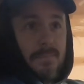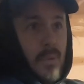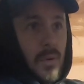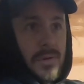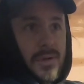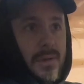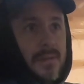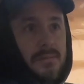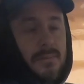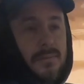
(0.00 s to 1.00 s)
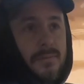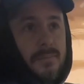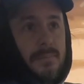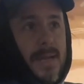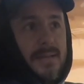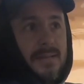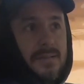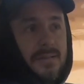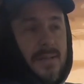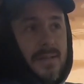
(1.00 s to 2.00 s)
Porsche
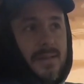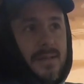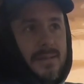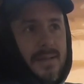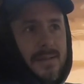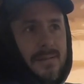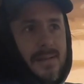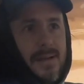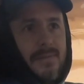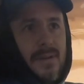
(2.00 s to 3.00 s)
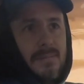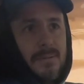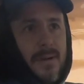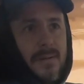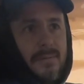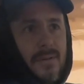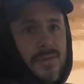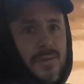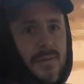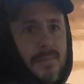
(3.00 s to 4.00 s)
makes, I think they have an upgraded
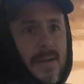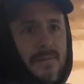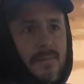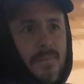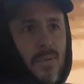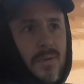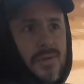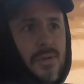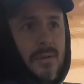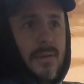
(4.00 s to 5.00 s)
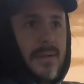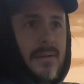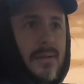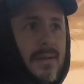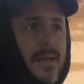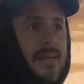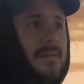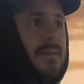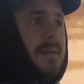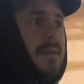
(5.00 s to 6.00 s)
version you can buy from Porsche. Then you can get
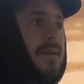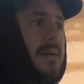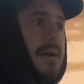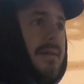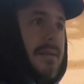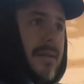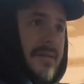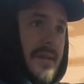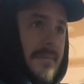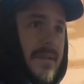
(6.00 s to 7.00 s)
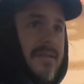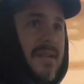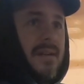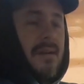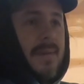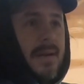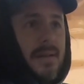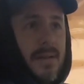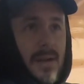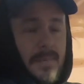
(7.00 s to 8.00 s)
the assemblies that come out
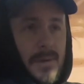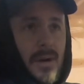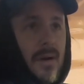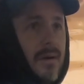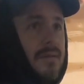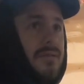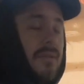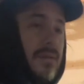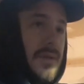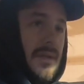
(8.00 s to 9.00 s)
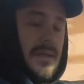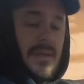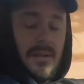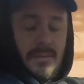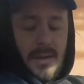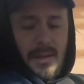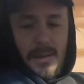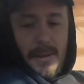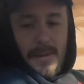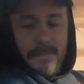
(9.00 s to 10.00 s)
of the Cup cars or the GT3.
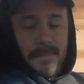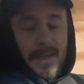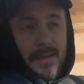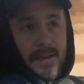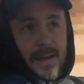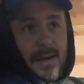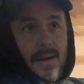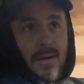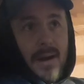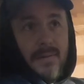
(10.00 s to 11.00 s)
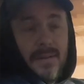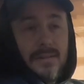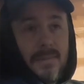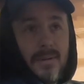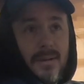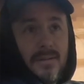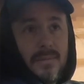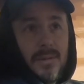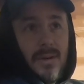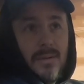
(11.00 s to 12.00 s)
Again, I don't have experience
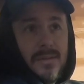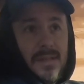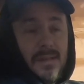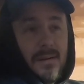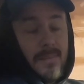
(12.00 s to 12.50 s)
with those either.